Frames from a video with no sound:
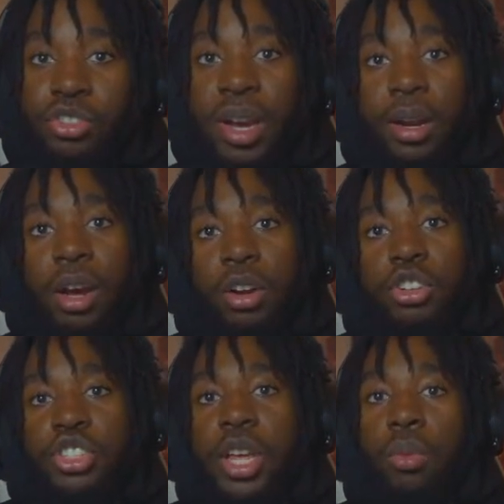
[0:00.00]
you got to
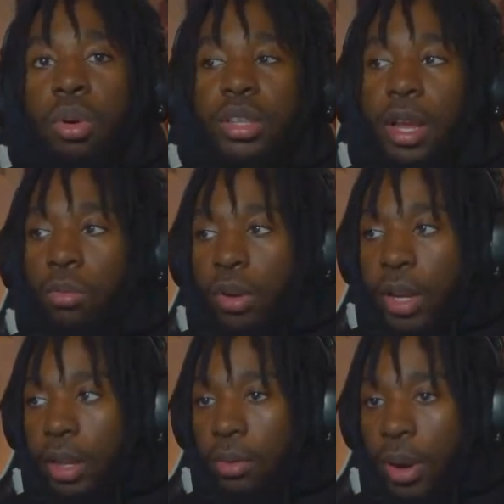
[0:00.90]
understand what they're
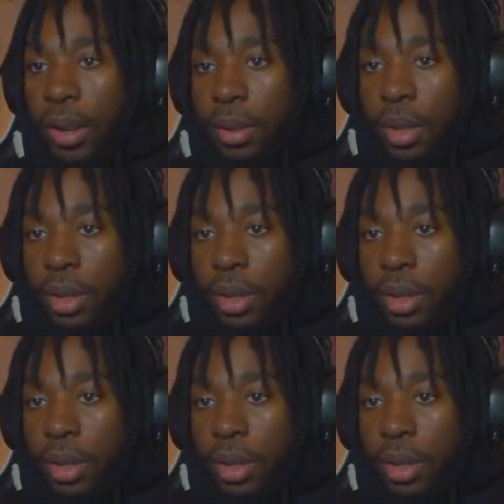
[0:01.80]
reading, right?